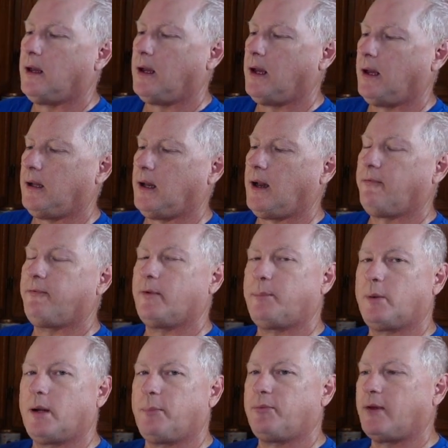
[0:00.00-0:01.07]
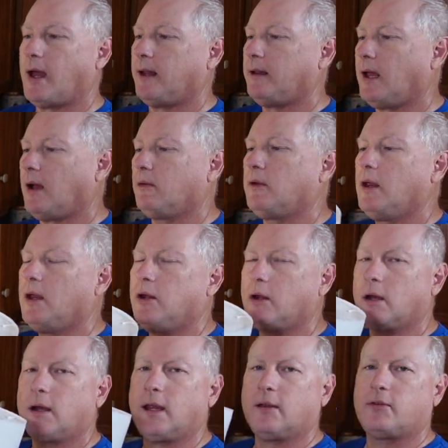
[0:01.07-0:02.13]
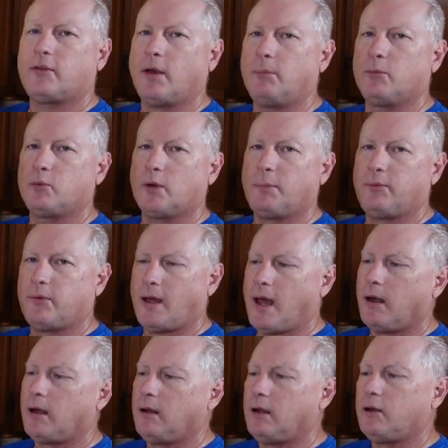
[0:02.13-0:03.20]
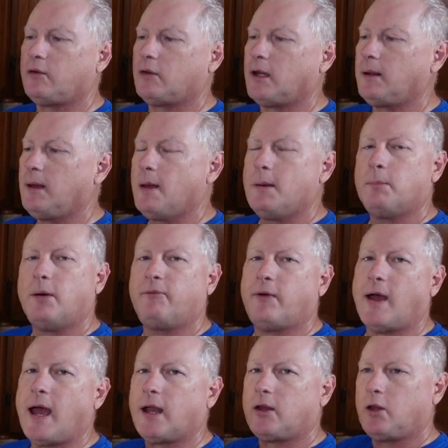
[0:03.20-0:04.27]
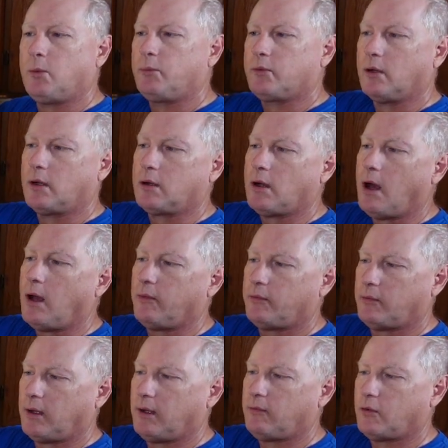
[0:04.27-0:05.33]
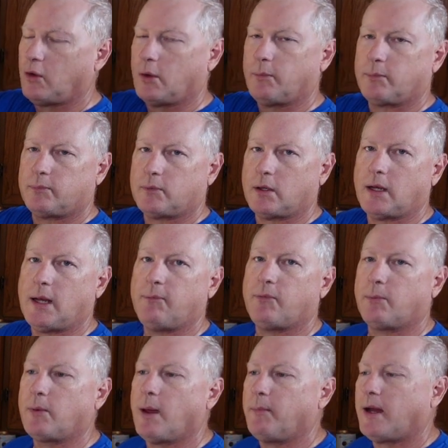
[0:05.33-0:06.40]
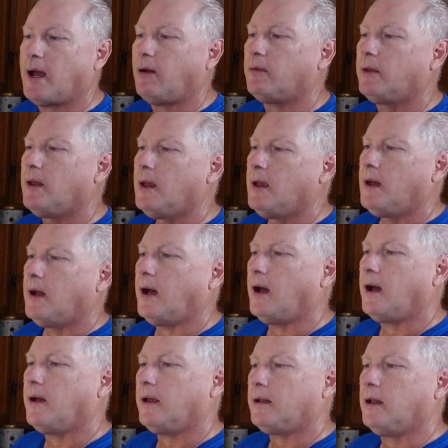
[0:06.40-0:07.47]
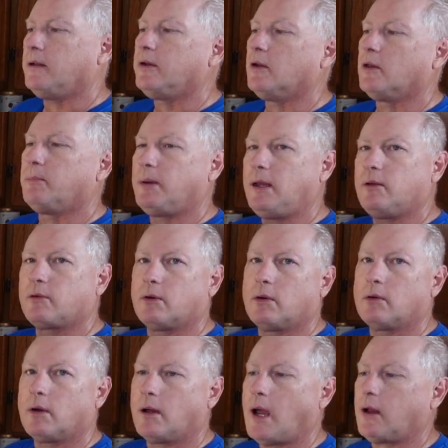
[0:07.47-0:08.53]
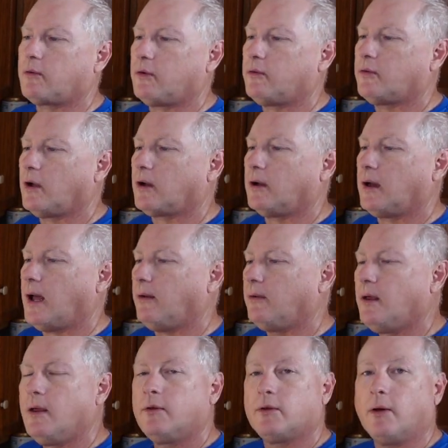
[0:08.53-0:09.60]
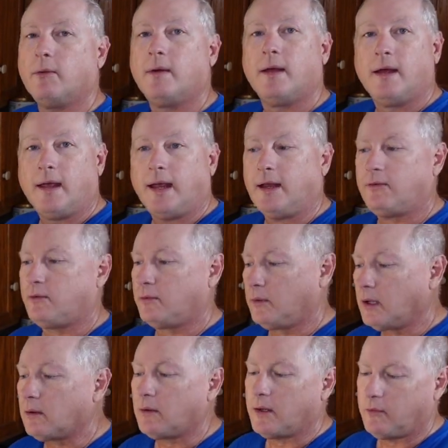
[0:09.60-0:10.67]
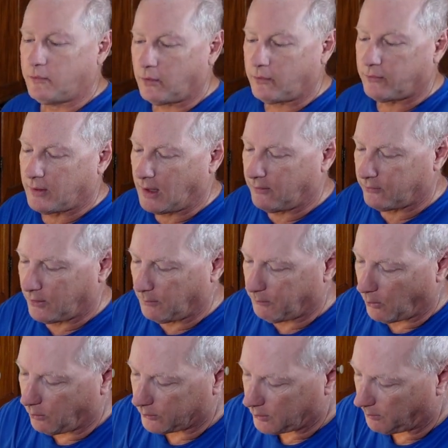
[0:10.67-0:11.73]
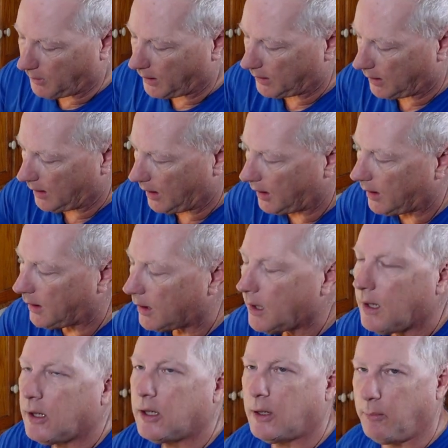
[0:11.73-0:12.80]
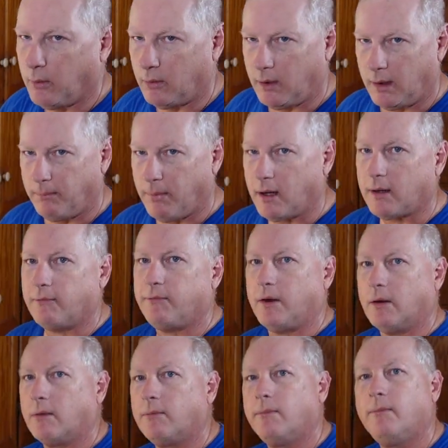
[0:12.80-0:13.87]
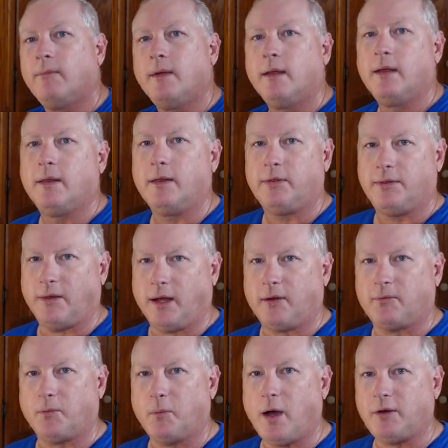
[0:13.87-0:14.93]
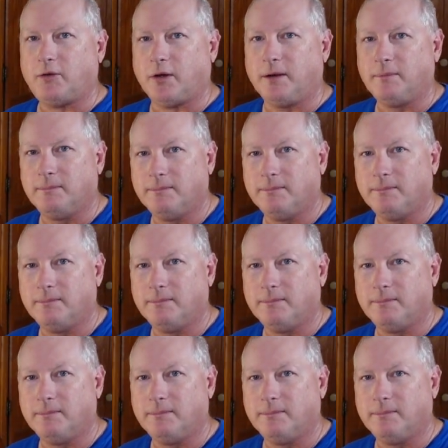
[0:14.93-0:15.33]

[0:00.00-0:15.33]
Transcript: and then I flip it upside down, you're going to get some drips out initially, but vacuum is going to cause the syrup to keep from coming out until the bees are actually sucking it out. So it's literally just that simple to make a community bucket feeder. Thanks for watching.